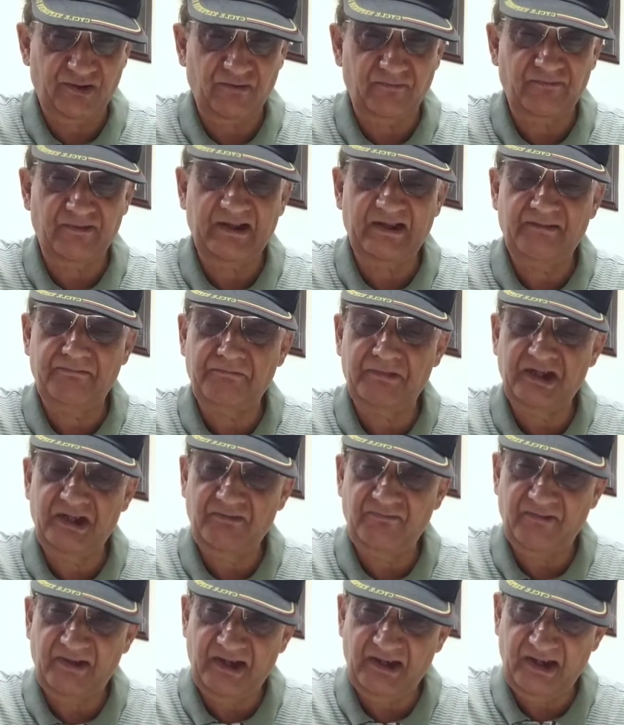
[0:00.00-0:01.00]
So be
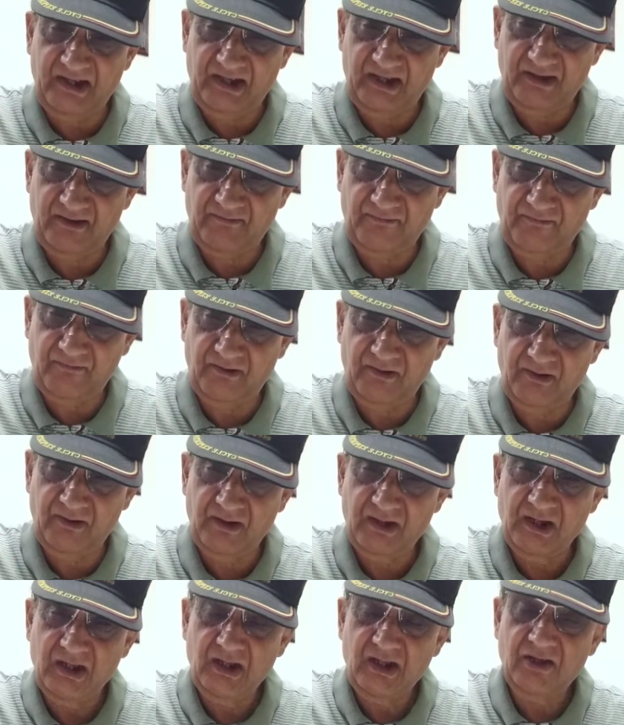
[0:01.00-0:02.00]
very careful
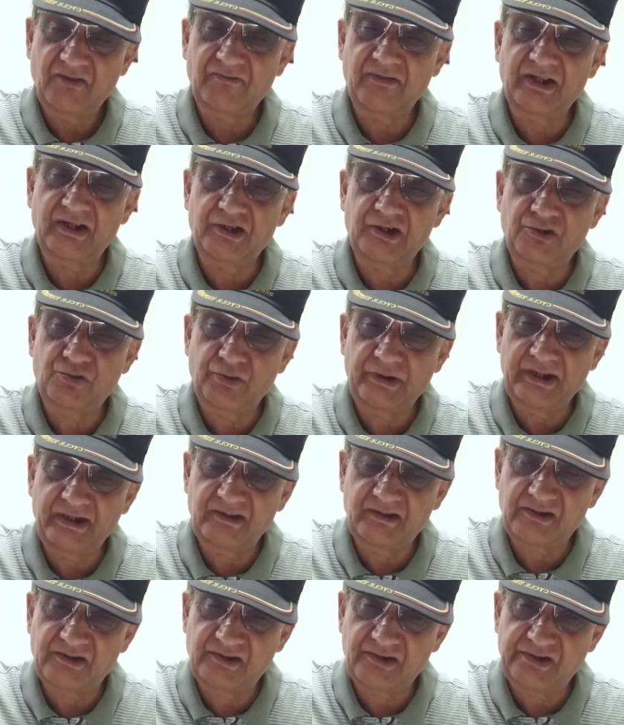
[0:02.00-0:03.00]
when you're doing
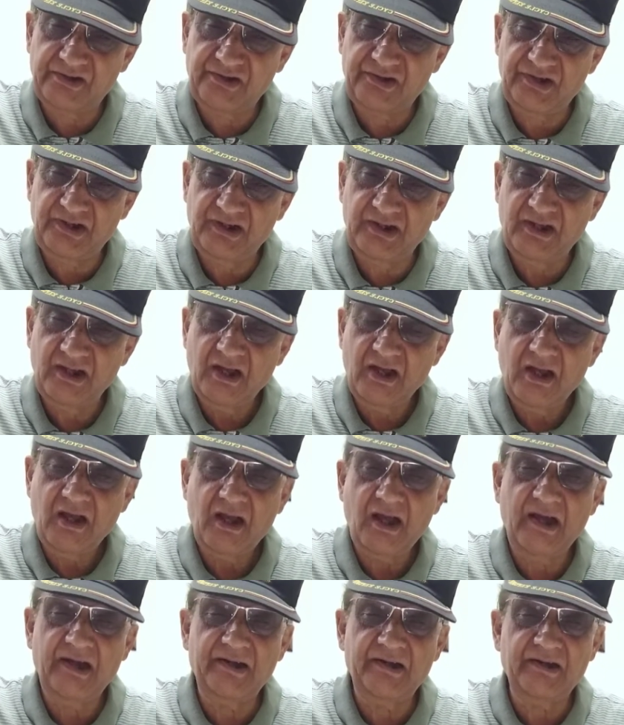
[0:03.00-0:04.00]
the surgery,
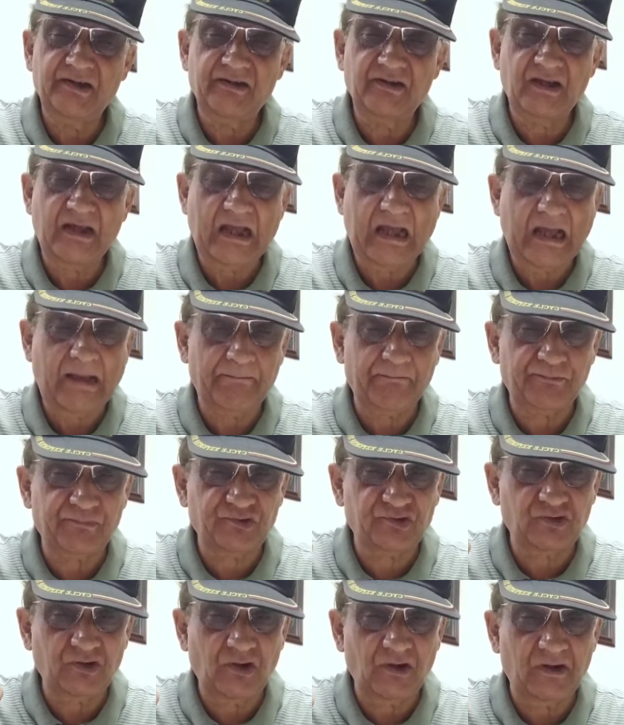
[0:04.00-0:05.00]
and
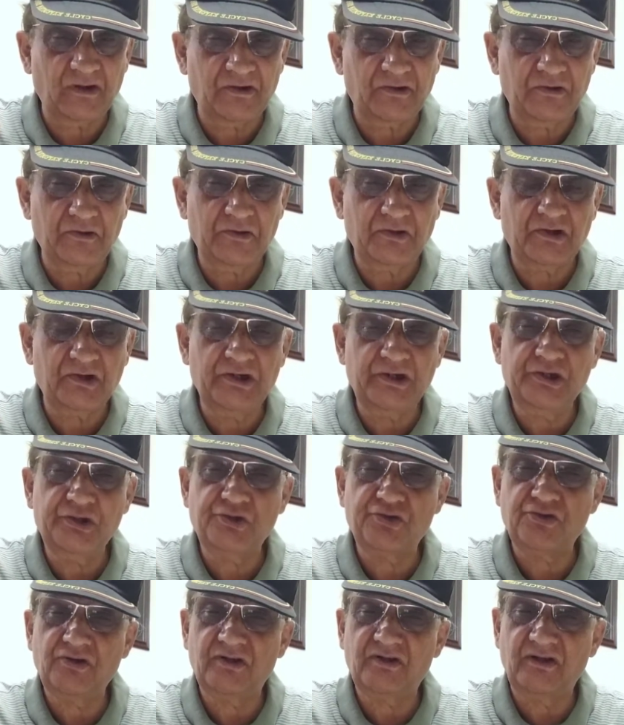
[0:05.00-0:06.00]
absolutely you
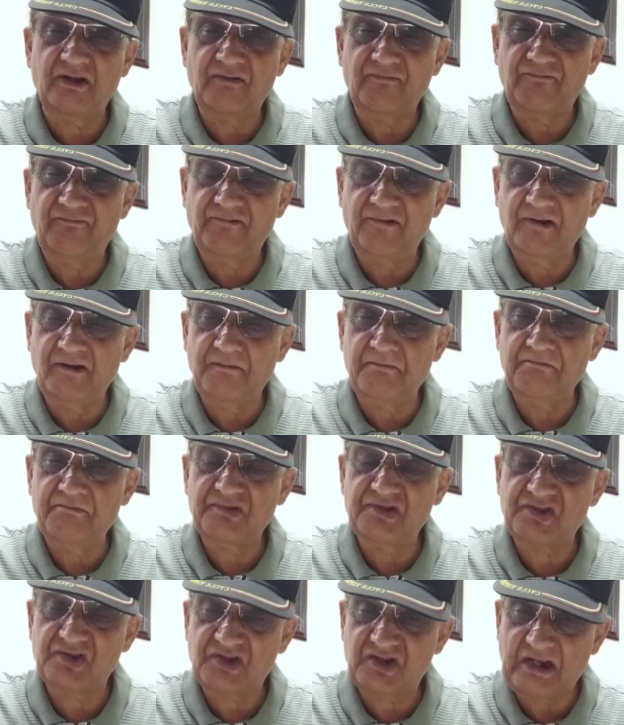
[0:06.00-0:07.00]
should confirm,
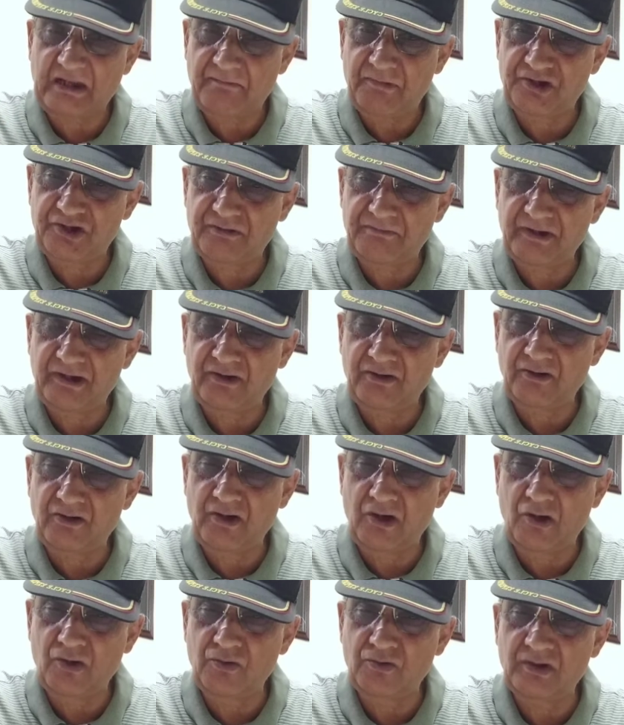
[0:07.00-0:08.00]
establish beyond
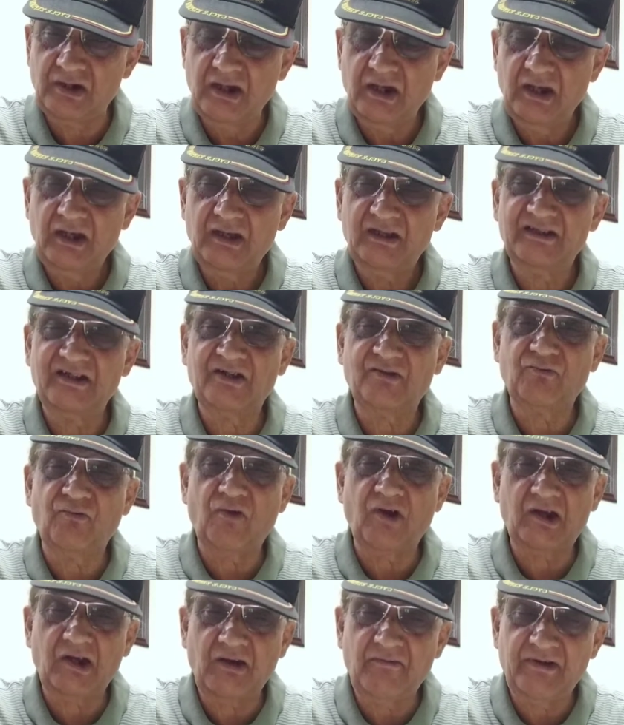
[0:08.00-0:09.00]
doubt that
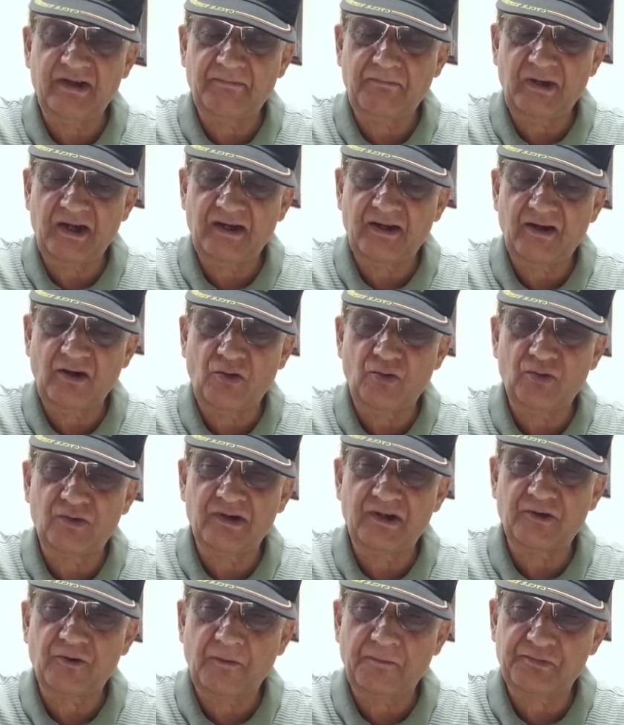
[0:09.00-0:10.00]
whatever bladder
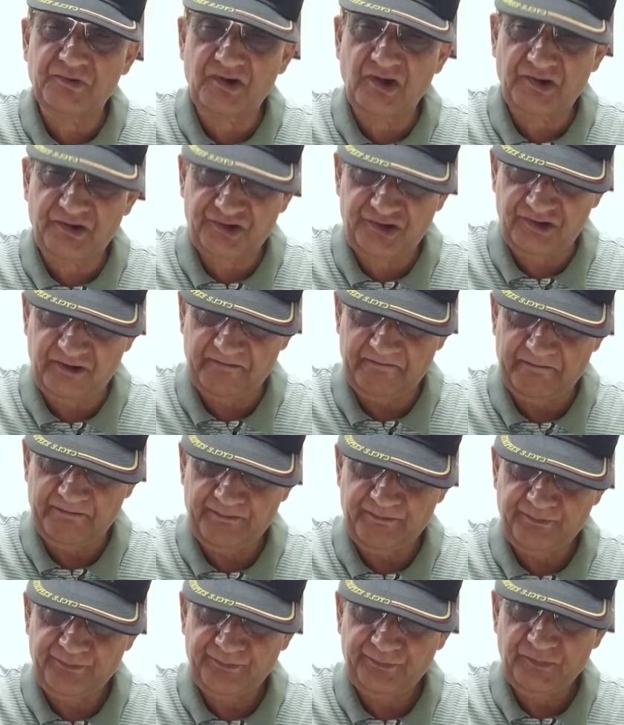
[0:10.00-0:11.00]
outlet obstruction
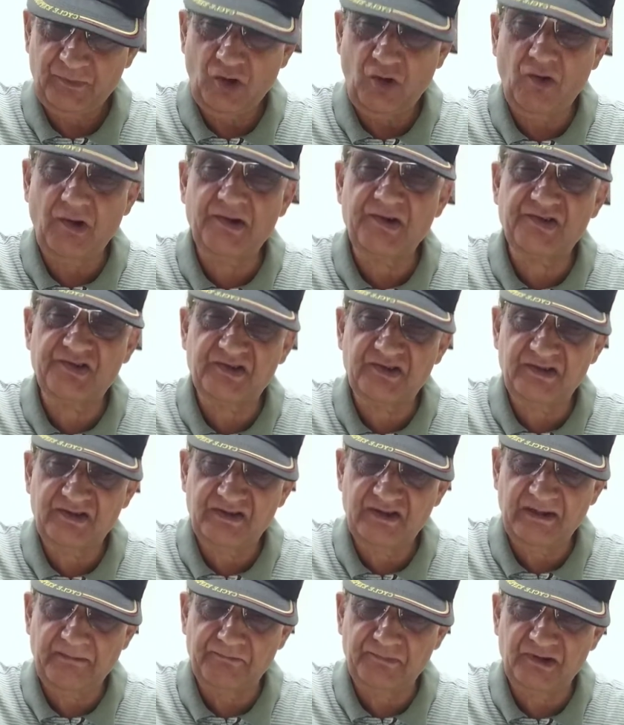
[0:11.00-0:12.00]
or its
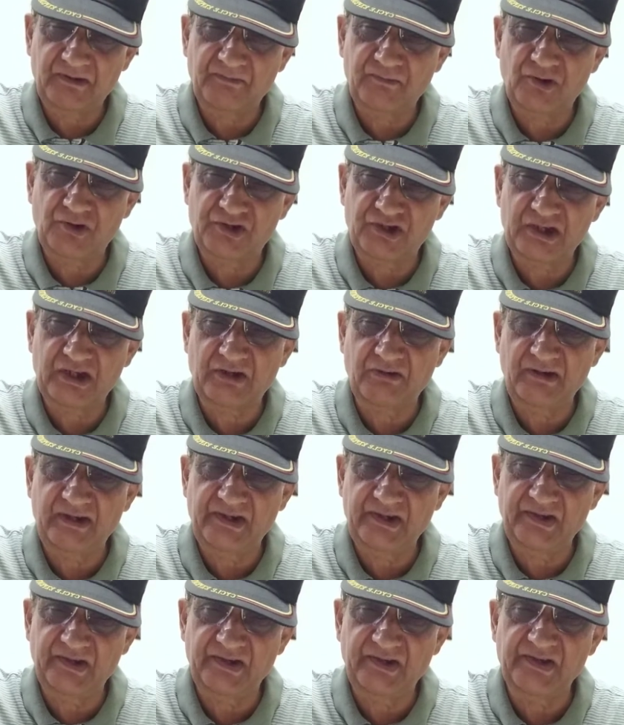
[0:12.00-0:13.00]
symptom or
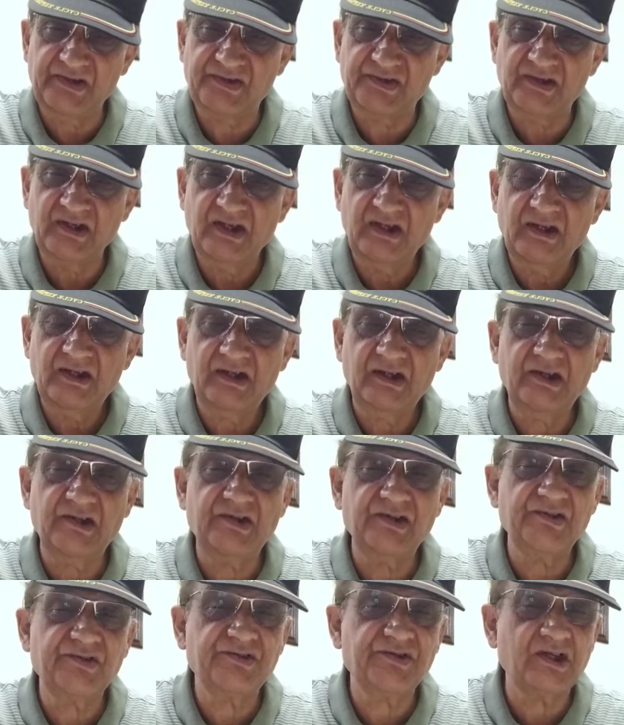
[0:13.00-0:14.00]
sequelae is, it
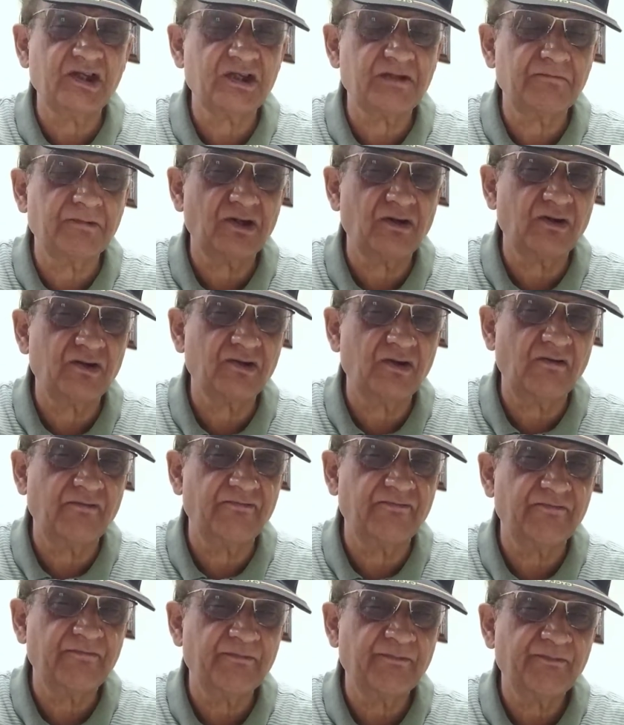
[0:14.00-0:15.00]
is just because of
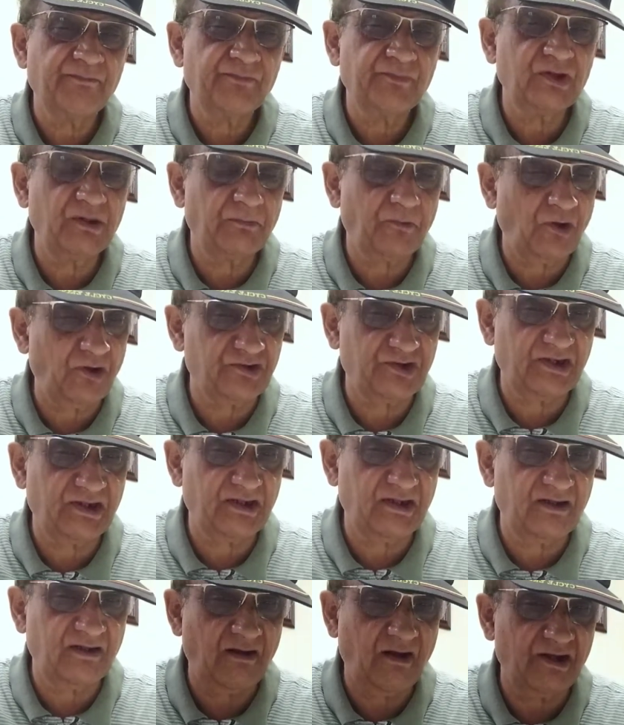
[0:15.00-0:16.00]
the prostatic
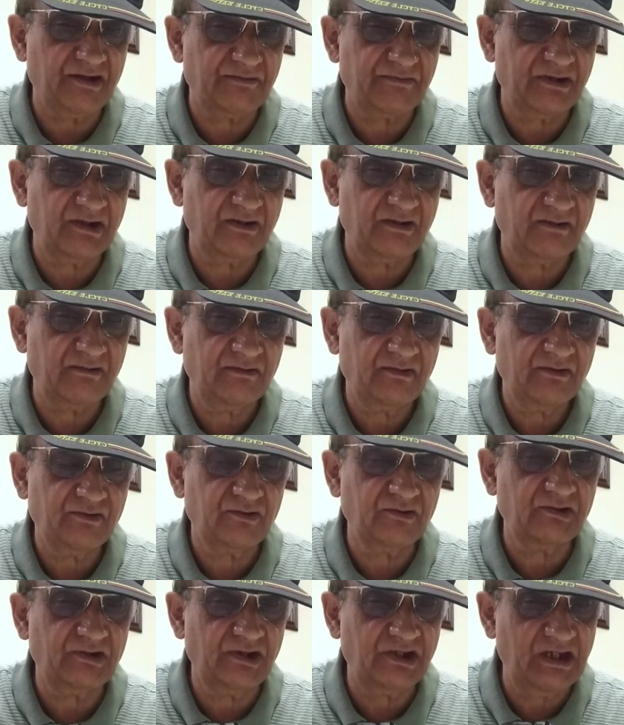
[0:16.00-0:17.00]
enlargement.
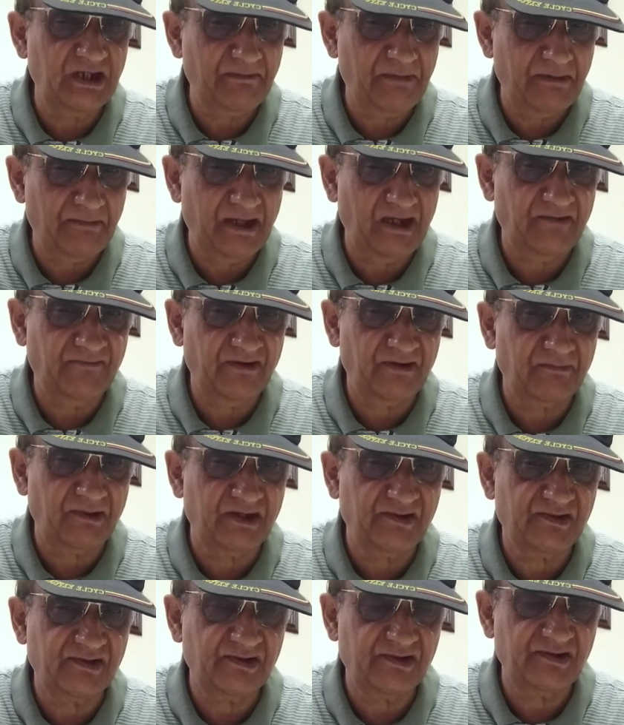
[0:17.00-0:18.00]
So he may benefit by
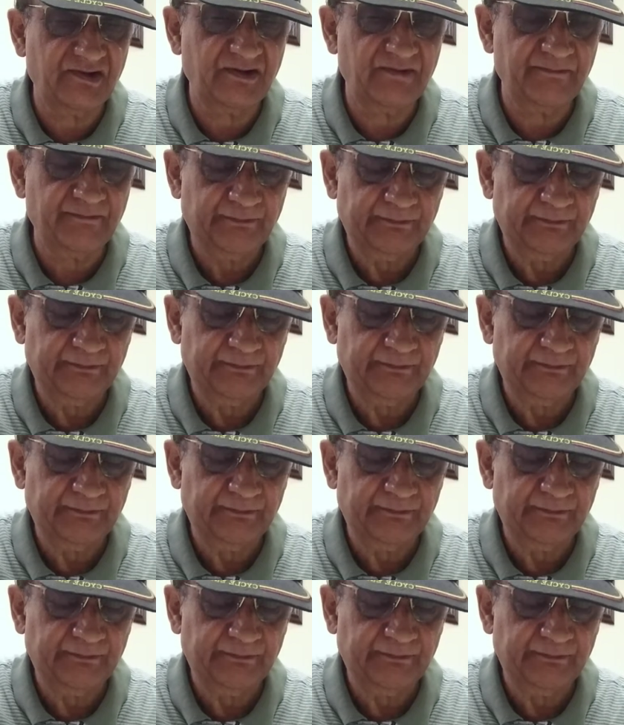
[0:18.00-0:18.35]
surgery.